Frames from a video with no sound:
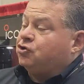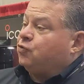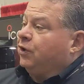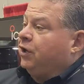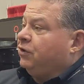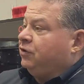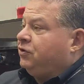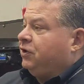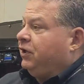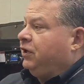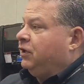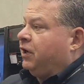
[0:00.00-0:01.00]
one other
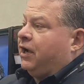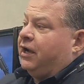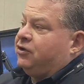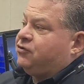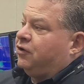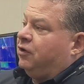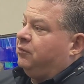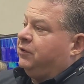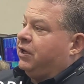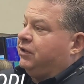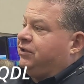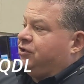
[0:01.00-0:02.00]
thing, the guys from
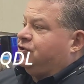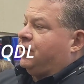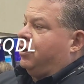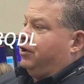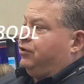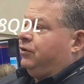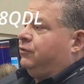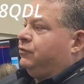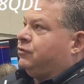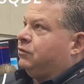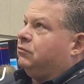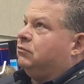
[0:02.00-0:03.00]
the DStar
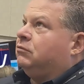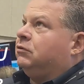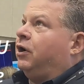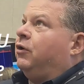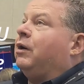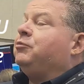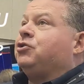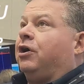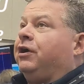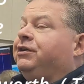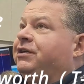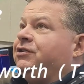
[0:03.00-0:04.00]
use, no, I'm
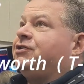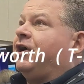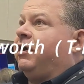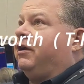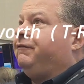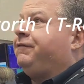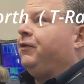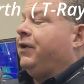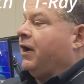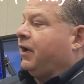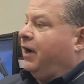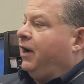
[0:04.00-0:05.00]
sorry,
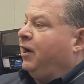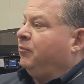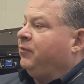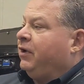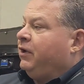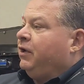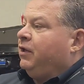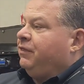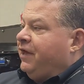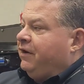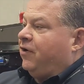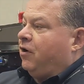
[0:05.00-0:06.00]
dstarinfo.com,
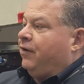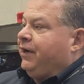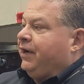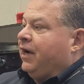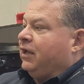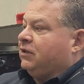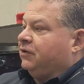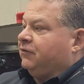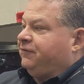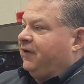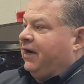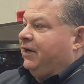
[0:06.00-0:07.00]
they've already got the
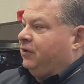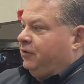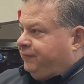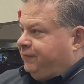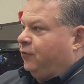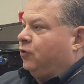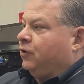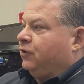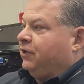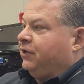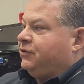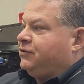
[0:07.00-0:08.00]
file for
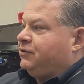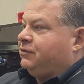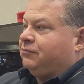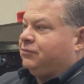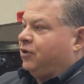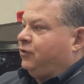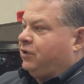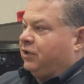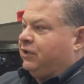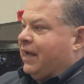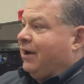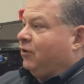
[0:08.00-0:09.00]
this, so you
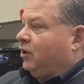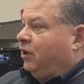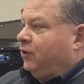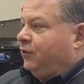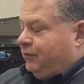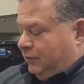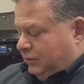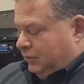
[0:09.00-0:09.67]
can download.